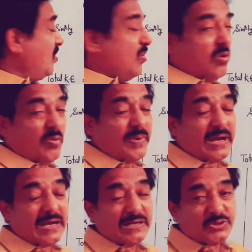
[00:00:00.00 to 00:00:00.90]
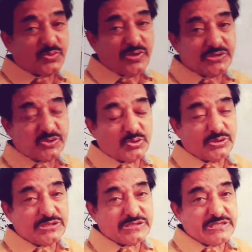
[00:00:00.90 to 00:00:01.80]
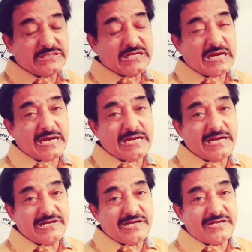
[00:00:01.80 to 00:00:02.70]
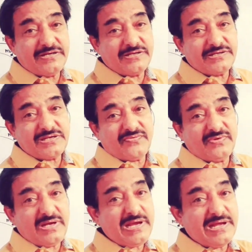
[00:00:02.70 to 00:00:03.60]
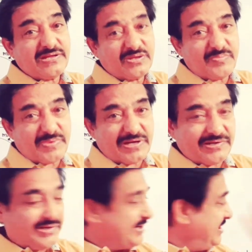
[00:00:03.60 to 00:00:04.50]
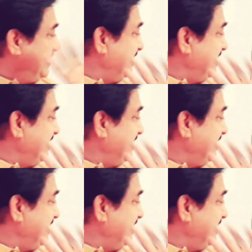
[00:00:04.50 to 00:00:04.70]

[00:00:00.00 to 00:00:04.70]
omega square. So this is the kinetic energy of the nth particle.